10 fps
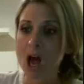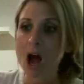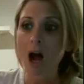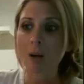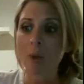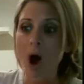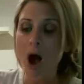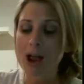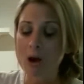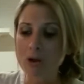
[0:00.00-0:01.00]

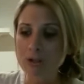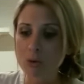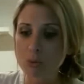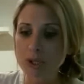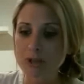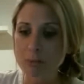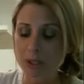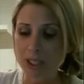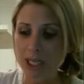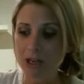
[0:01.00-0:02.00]
I also really
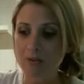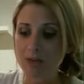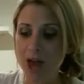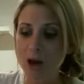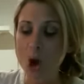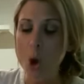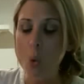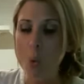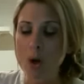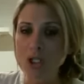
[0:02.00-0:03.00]
believe that
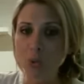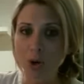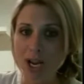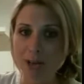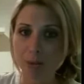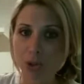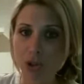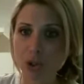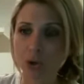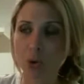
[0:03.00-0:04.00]
once we're able
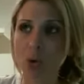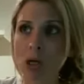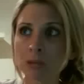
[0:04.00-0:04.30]
to